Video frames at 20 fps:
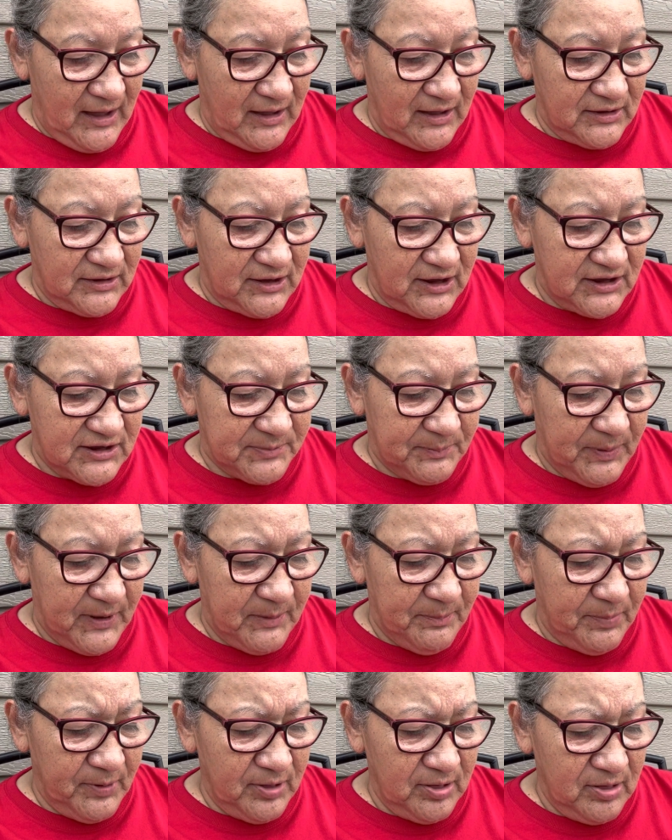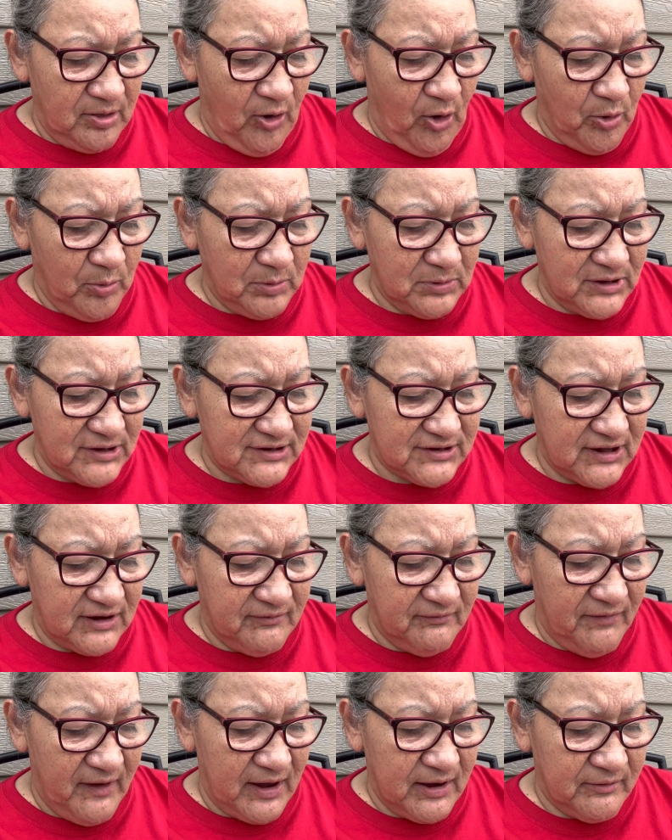These people, homeless
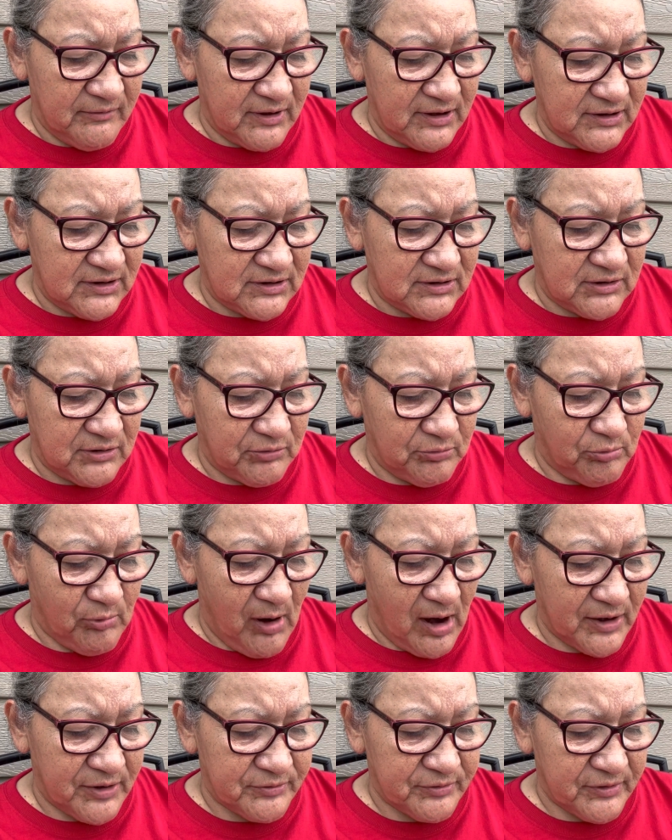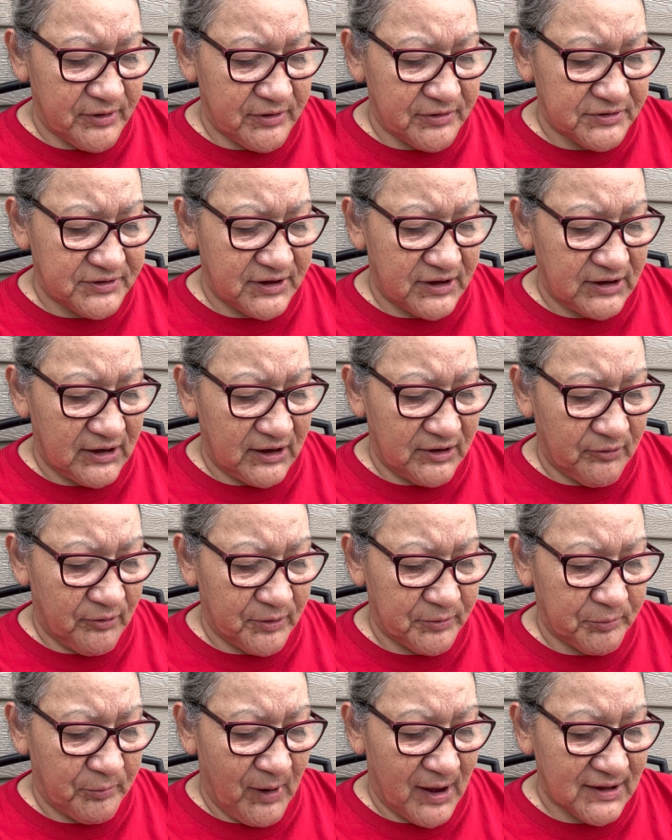and vagrant wanderers in the
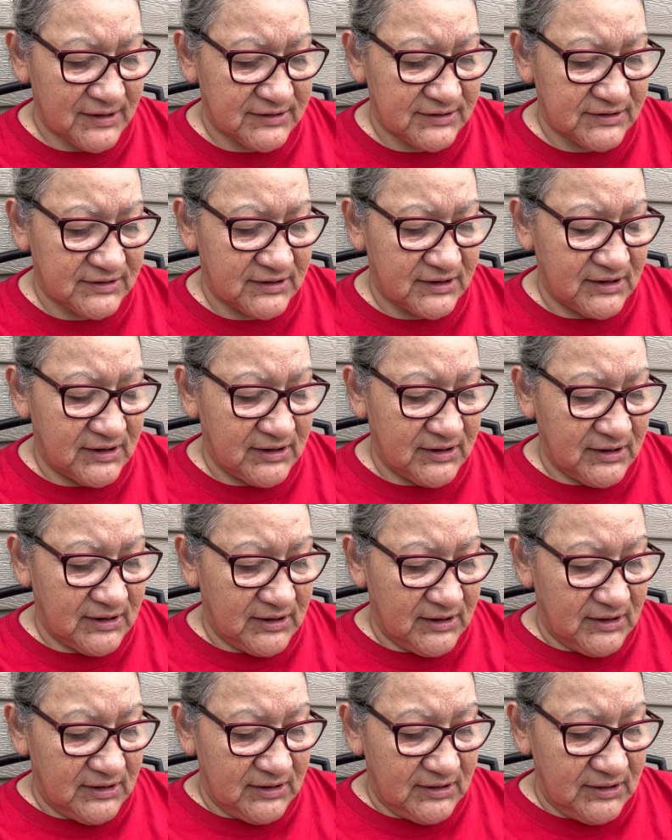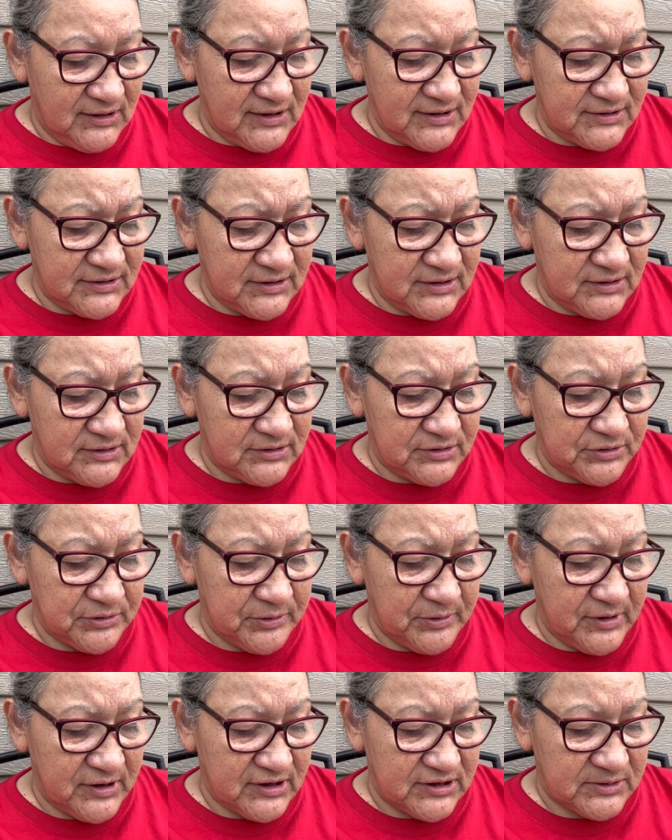Northwest, listened to
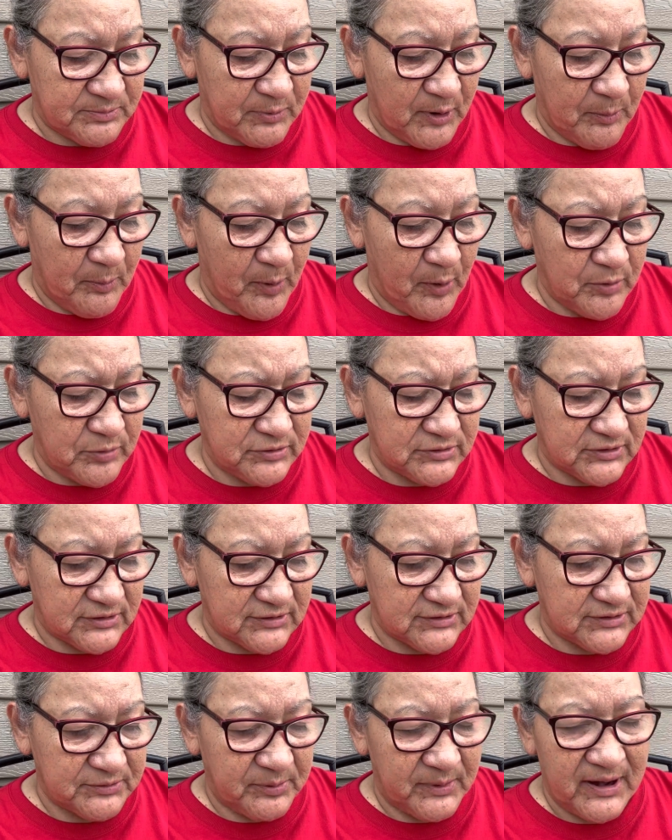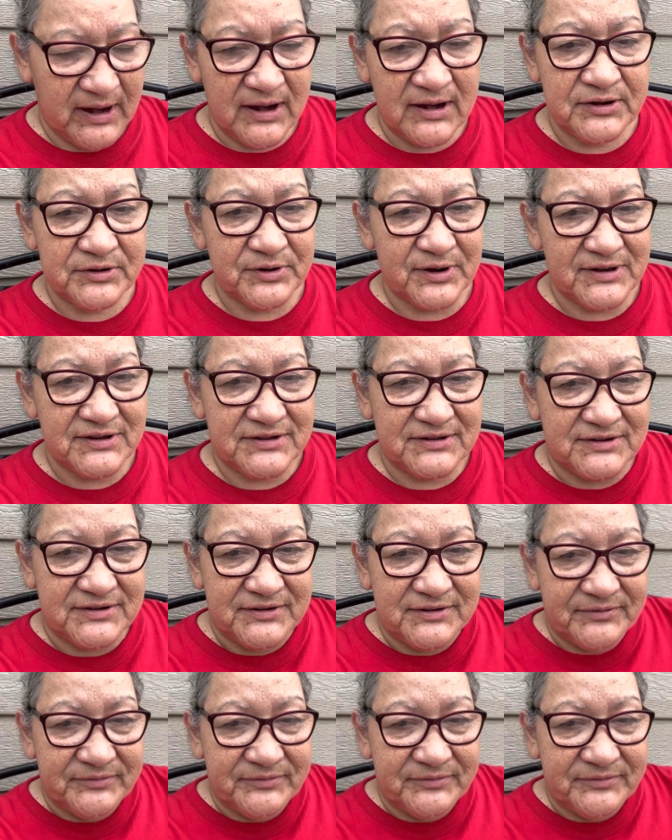his proposals with interest.